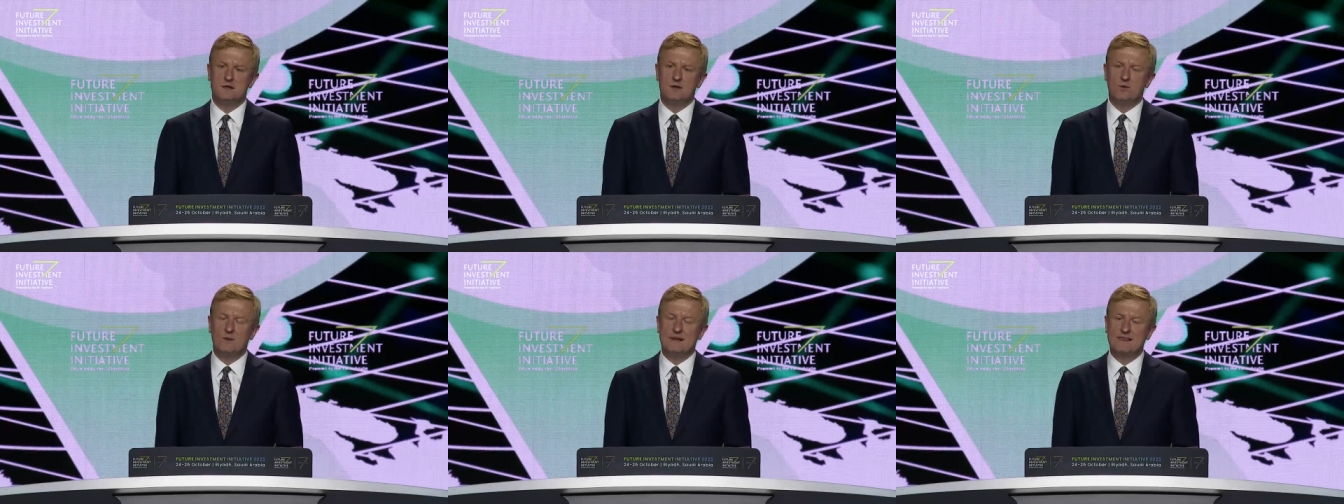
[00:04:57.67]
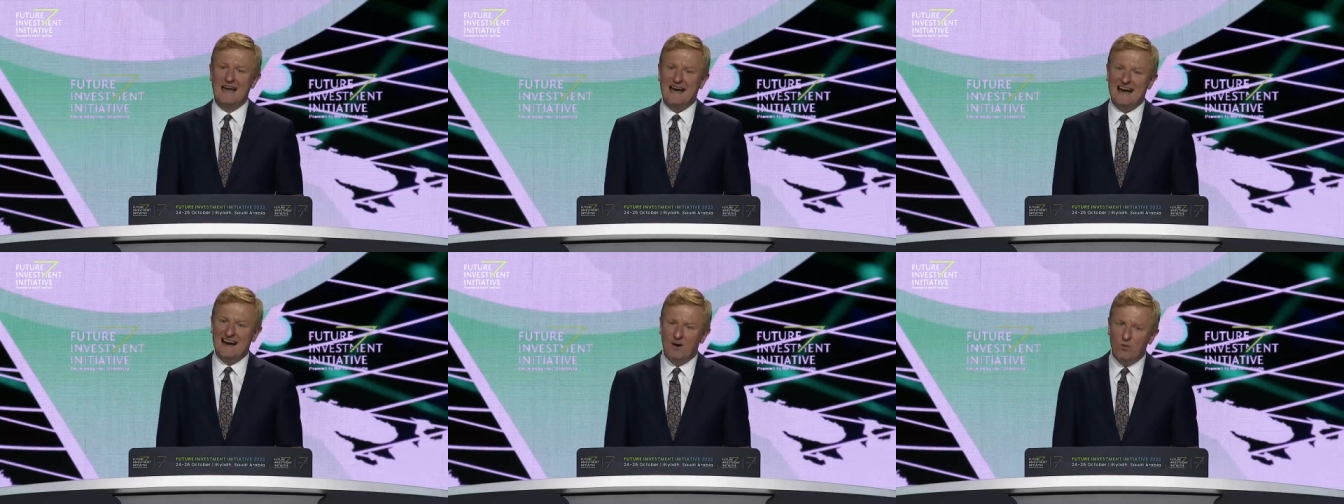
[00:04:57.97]
with
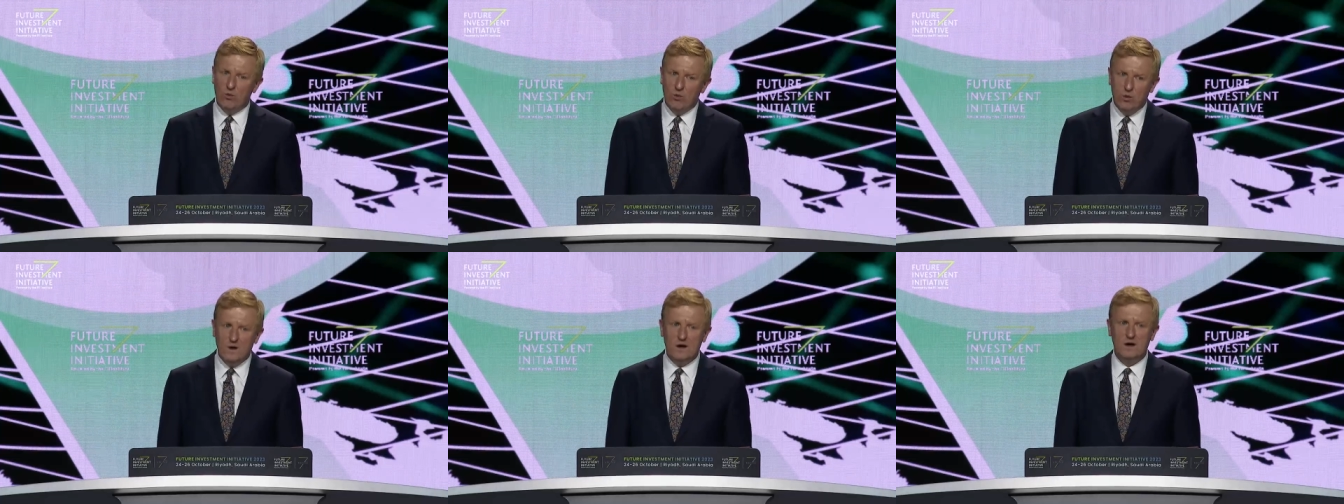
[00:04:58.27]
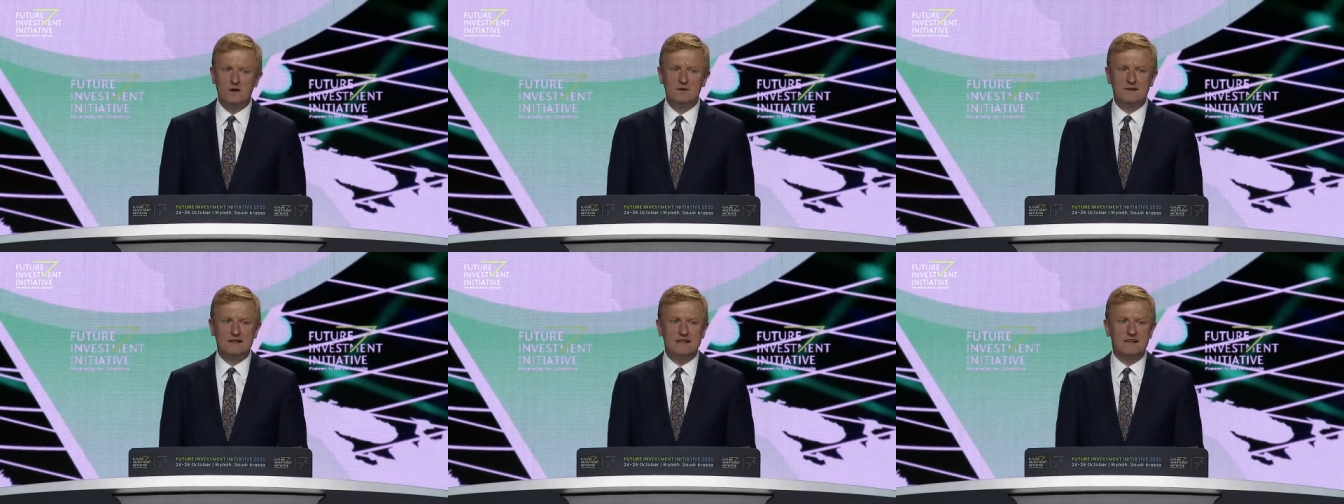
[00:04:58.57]
our
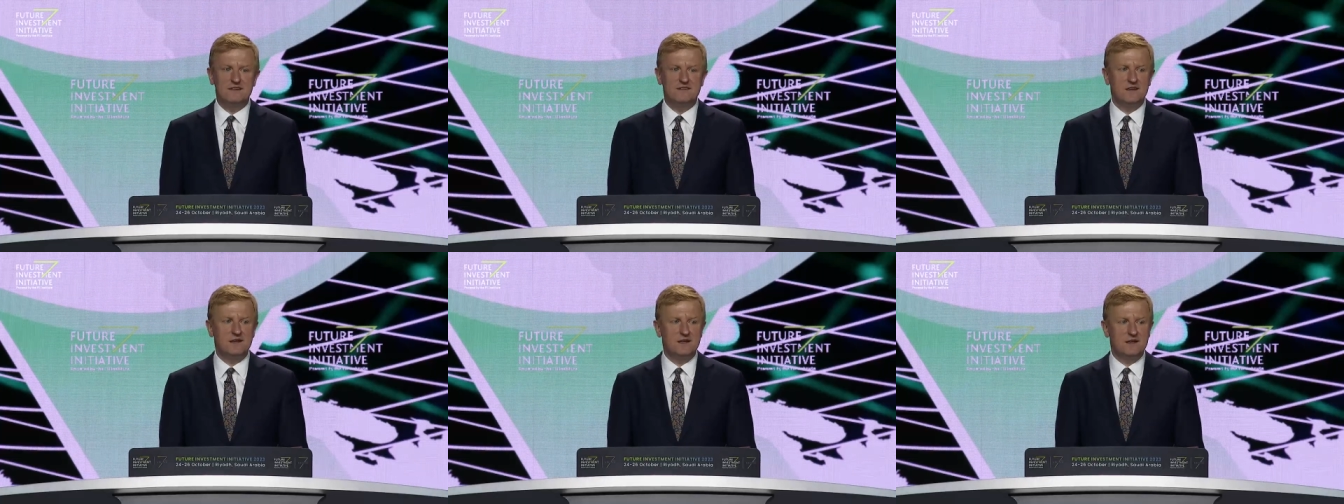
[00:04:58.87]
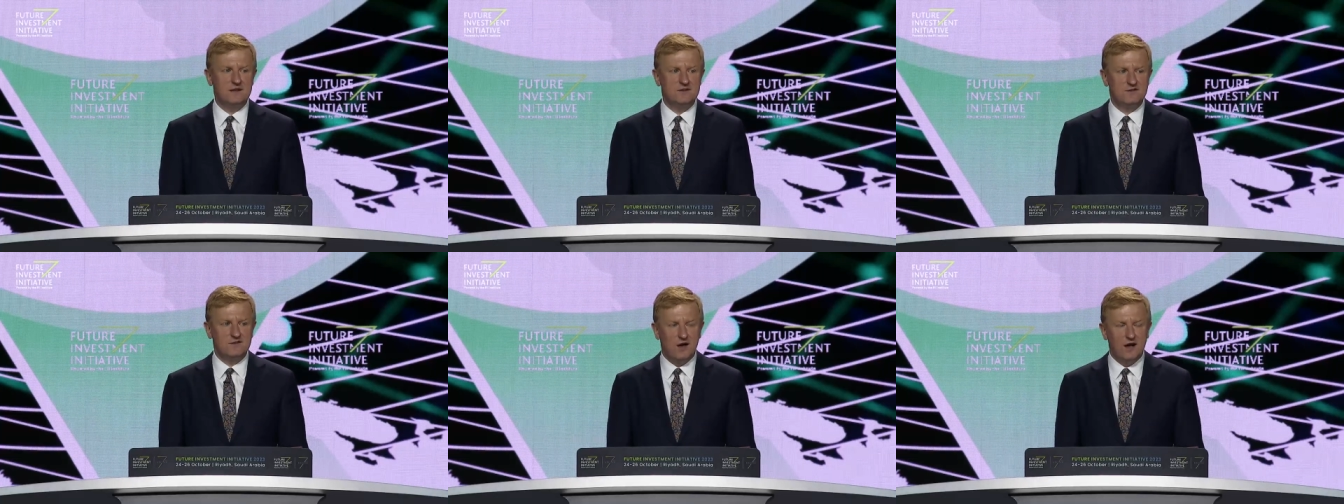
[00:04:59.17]
world
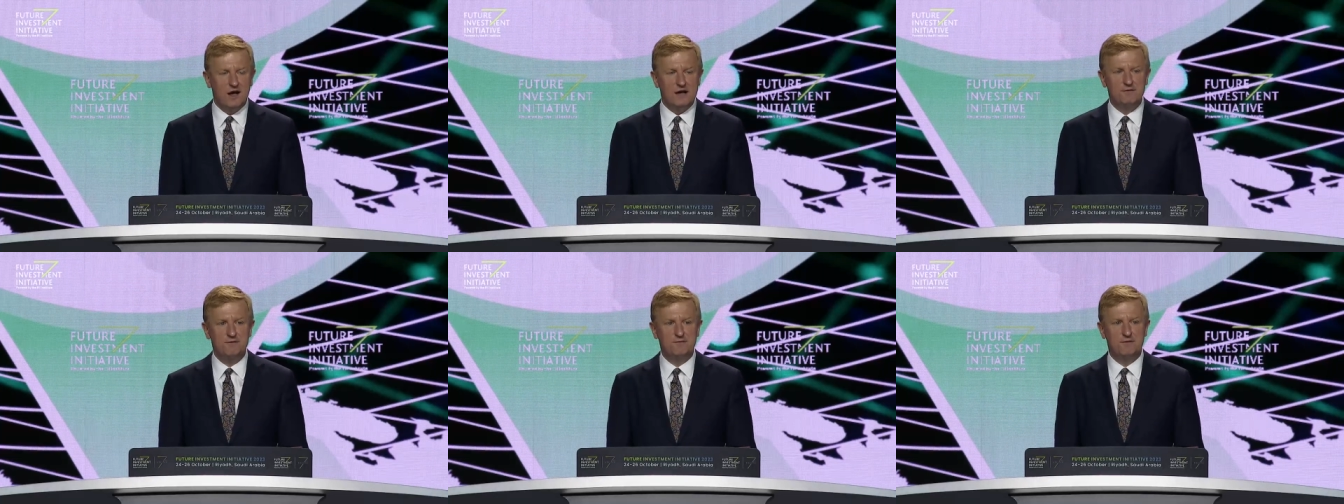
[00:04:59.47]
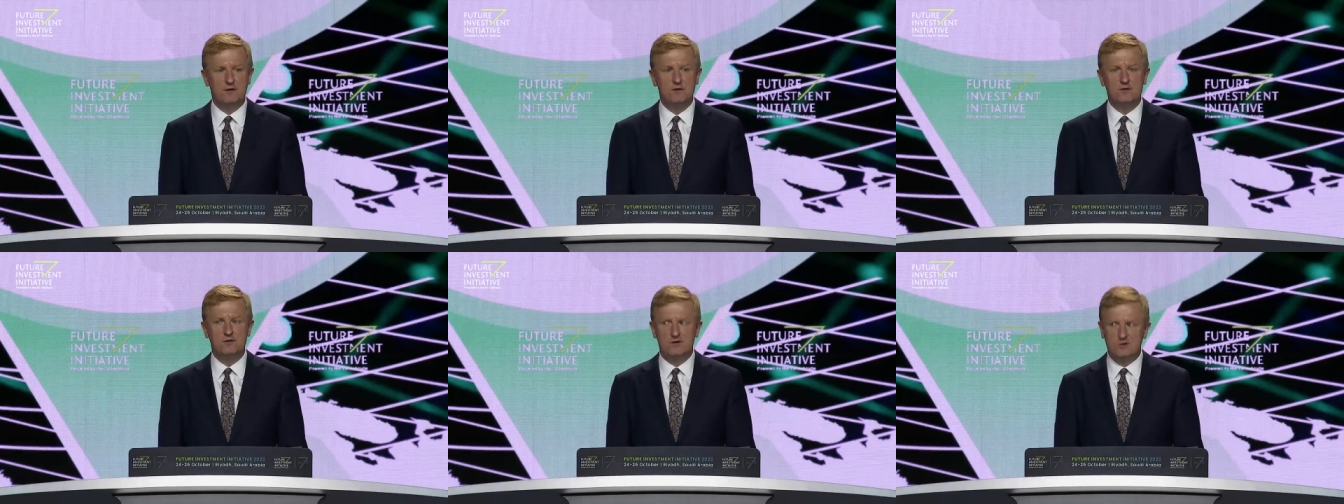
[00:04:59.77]
leading
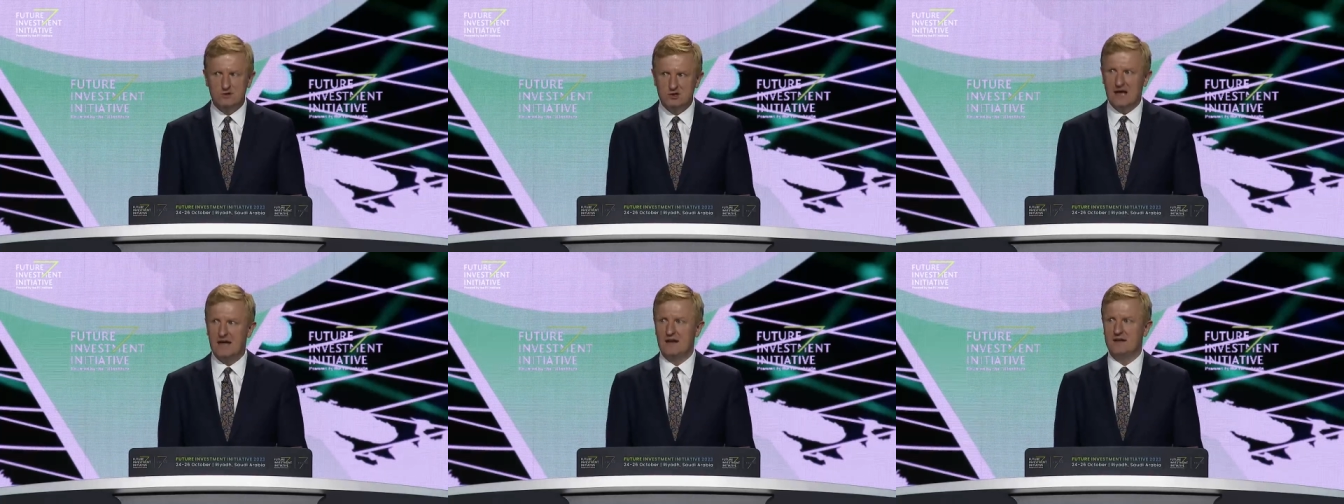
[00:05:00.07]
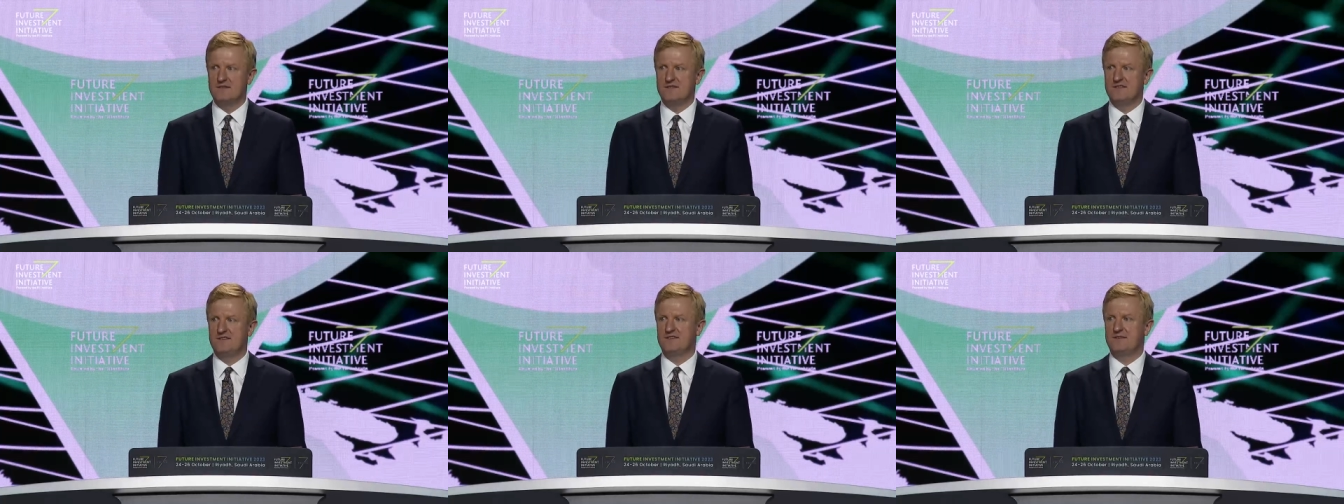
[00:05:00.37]
Typhoon
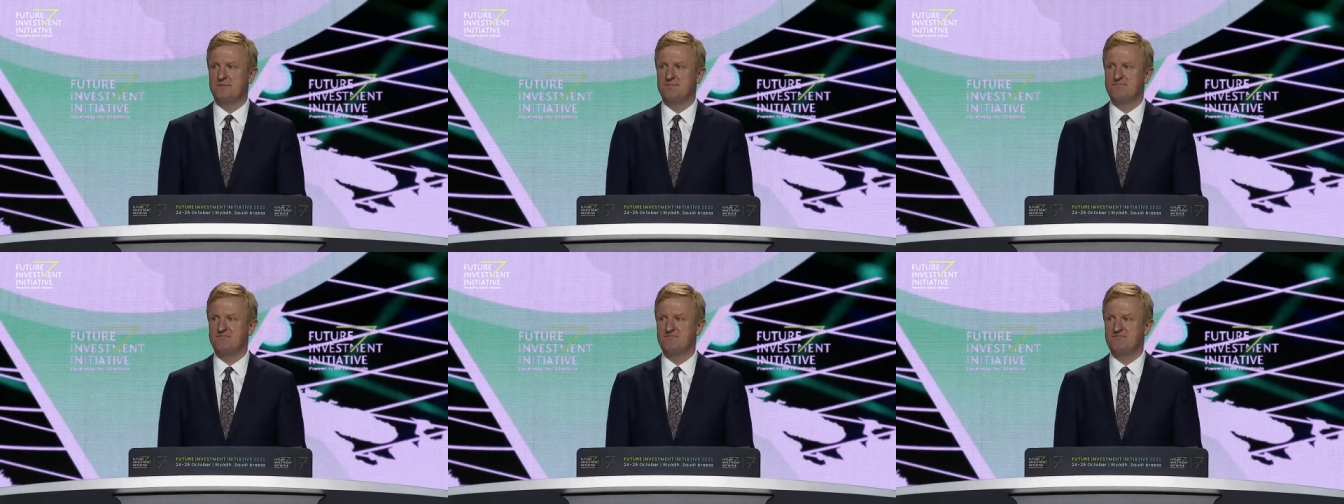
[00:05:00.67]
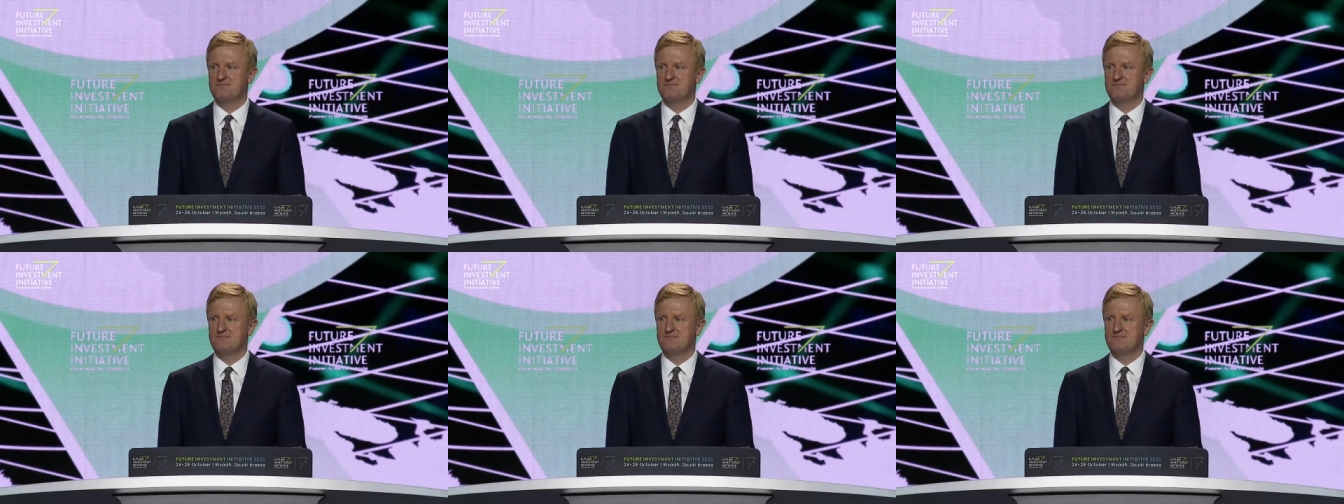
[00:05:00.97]
jets.